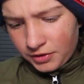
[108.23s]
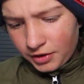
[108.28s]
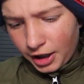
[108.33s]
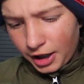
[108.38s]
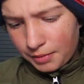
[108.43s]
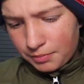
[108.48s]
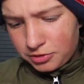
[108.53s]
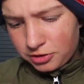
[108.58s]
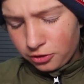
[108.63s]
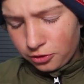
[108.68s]

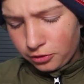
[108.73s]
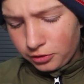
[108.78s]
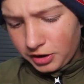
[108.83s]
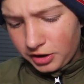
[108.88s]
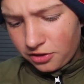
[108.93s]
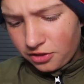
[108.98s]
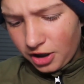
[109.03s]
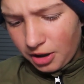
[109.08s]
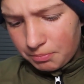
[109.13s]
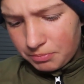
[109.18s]
They
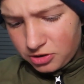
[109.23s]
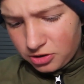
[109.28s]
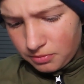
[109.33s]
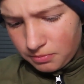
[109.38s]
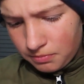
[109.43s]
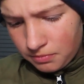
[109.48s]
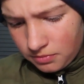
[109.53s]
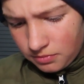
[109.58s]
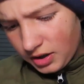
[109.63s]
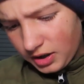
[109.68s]
absolutely thumped
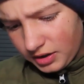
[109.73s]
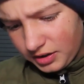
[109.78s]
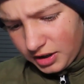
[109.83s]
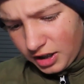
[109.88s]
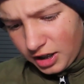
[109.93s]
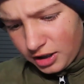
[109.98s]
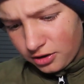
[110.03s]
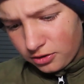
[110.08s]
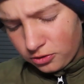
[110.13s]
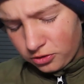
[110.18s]
them. And
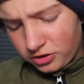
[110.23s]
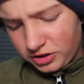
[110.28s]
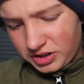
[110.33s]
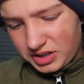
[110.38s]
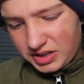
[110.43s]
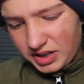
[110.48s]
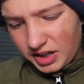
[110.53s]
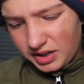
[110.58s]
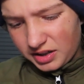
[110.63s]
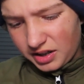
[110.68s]
then on the
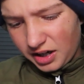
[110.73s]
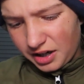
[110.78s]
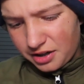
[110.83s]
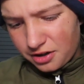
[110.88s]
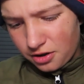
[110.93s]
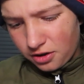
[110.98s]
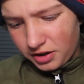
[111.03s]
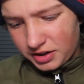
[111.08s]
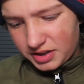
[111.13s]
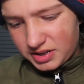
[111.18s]
Saturday
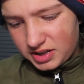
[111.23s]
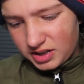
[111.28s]
night,